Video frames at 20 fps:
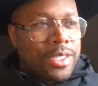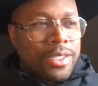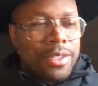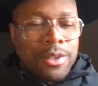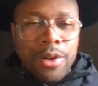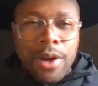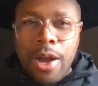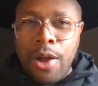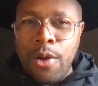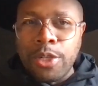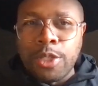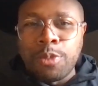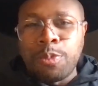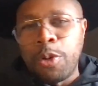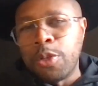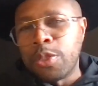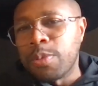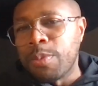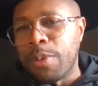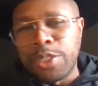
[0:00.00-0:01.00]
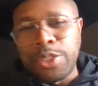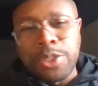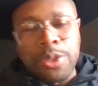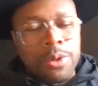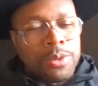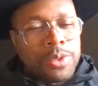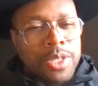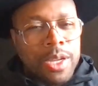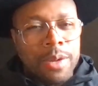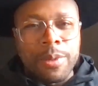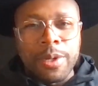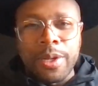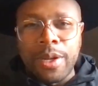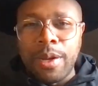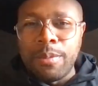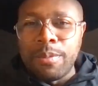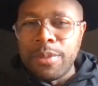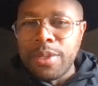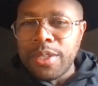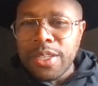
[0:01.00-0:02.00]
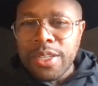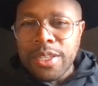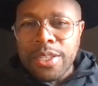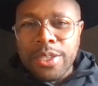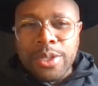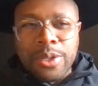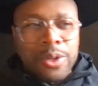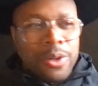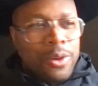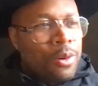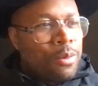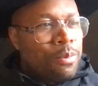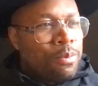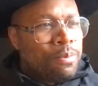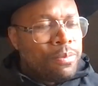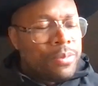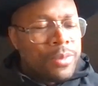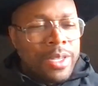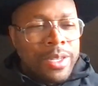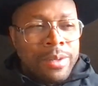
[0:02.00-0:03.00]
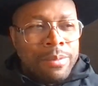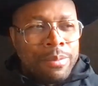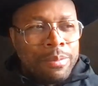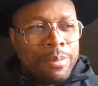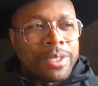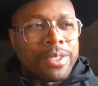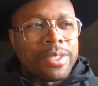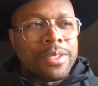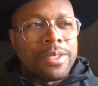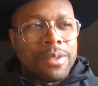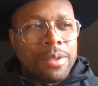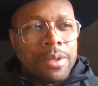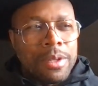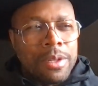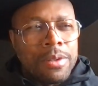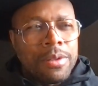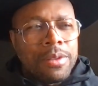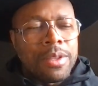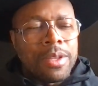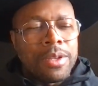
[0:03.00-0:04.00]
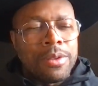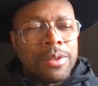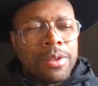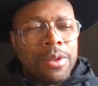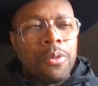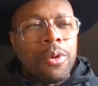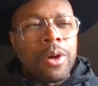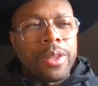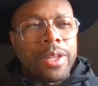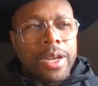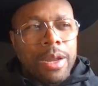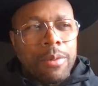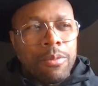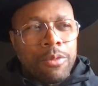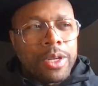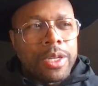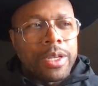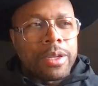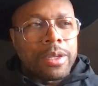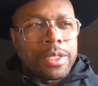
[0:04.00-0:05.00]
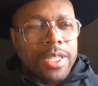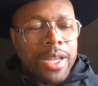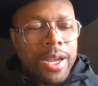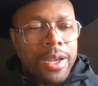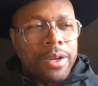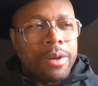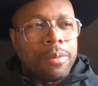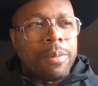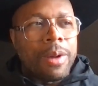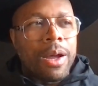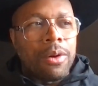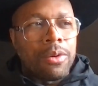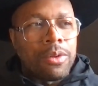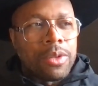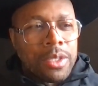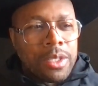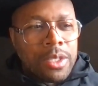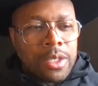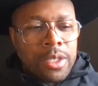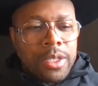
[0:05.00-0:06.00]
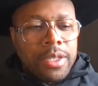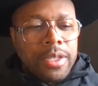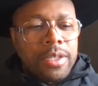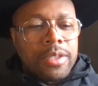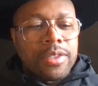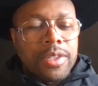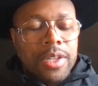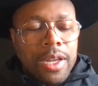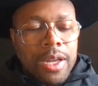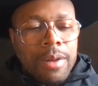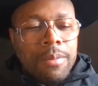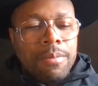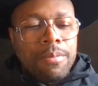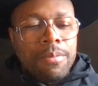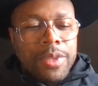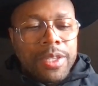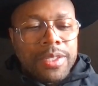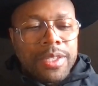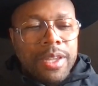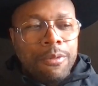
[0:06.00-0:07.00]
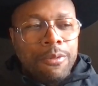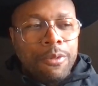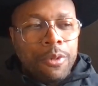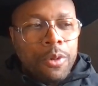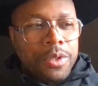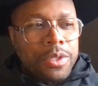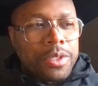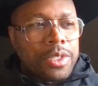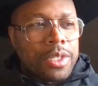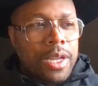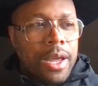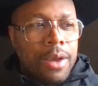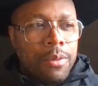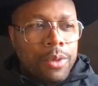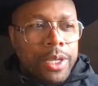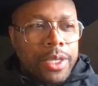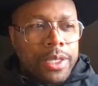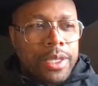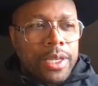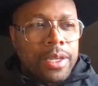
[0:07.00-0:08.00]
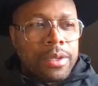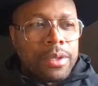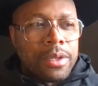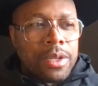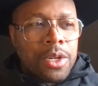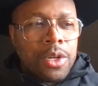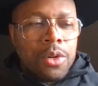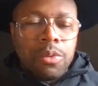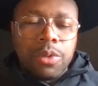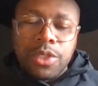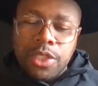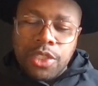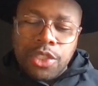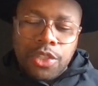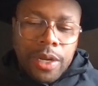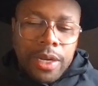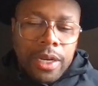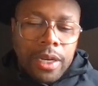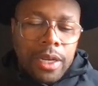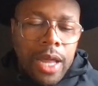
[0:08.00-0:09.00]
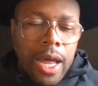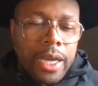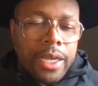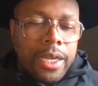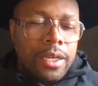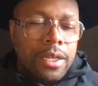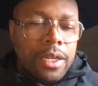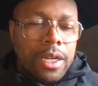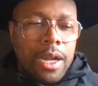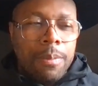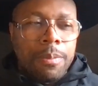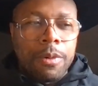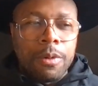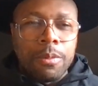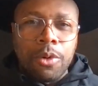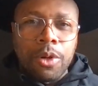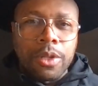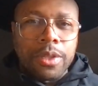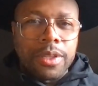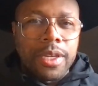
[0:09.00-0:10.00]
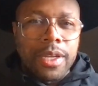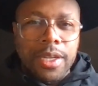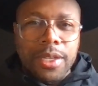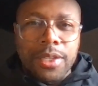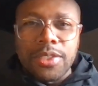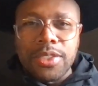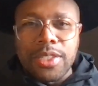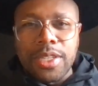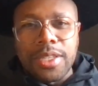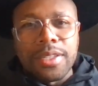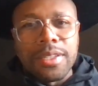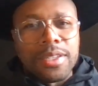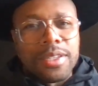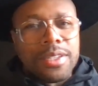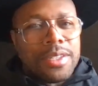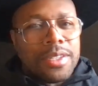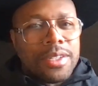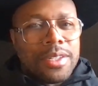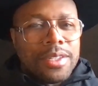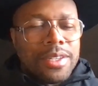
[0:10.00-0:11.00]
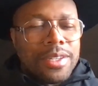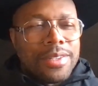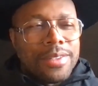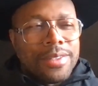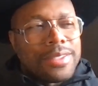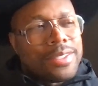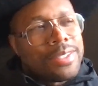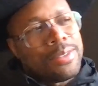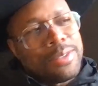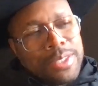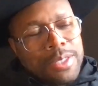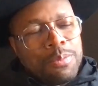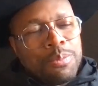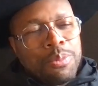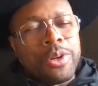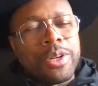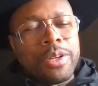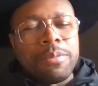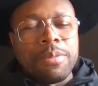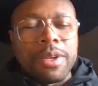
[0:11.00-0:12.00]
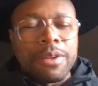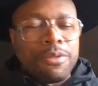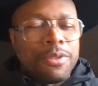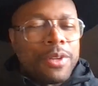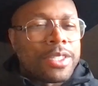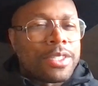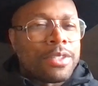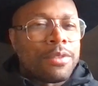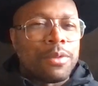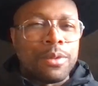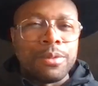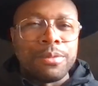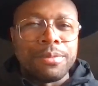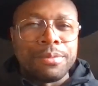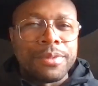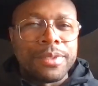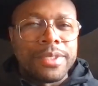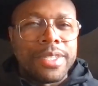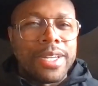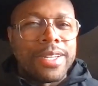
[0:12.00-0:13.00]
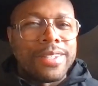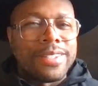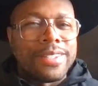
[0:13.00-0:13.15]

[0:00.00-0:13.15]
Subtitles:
always post my shows coming up, but the one that I'm really excited about is that 4th of July weekend. We're just trying to lock in a couple of more things, and it's a pretty big festival. Yeah.